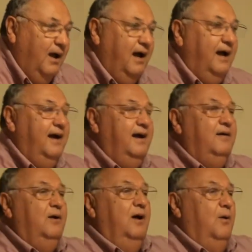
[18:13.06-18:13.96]
Uh,
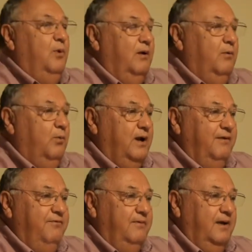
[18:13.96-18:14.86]
well, when I
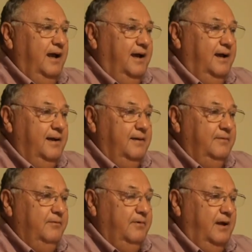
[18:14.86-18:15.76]
uh,
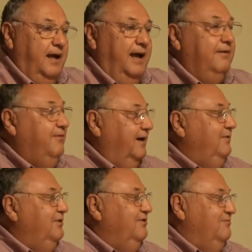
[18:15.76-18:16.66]
I had five
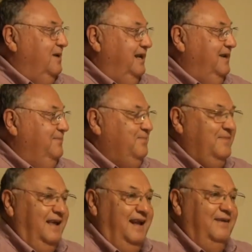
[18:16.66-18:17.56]
years of money,
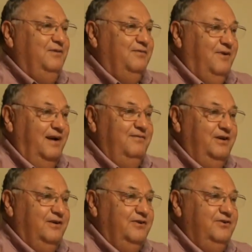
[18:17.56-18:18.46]
mm-hmm. and after five
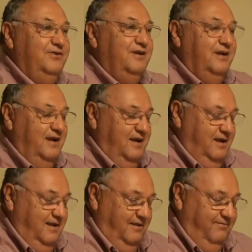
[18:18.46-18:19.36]
years,
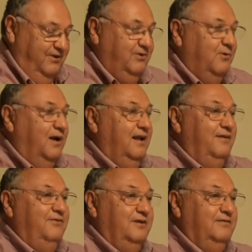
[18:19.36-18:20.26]
the Fish and
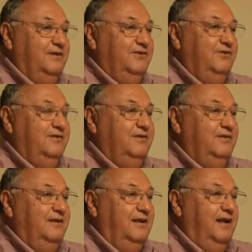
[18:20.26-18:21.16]
Wildlife Service
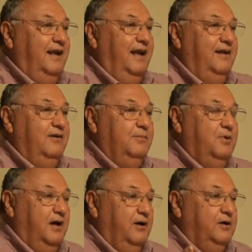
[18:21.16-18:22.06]
had their
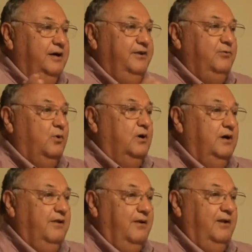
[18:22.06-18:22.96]
priorities
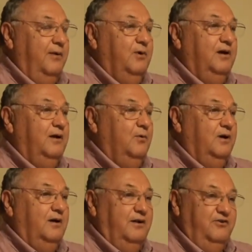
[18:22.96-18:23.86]
were that they weren't going to
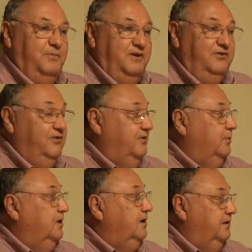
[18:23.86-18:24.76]
work on species that
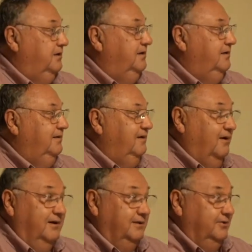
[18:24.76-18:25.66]
were hunted.
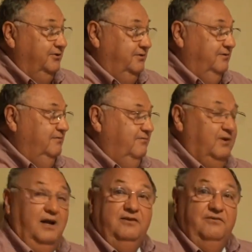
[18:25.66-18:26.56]
Carter's
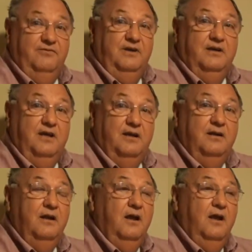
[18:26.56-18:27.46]
philosophy again.